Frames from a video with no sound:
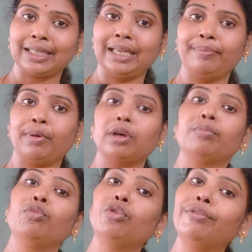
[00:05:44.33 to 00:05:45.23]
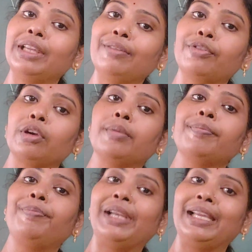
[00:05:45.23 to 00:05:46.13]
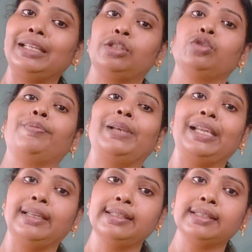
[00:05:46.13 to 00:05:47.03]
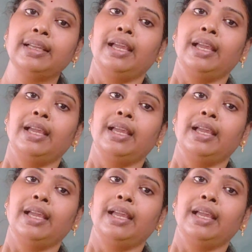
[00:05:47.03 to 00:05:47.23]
keep on moving from place to place.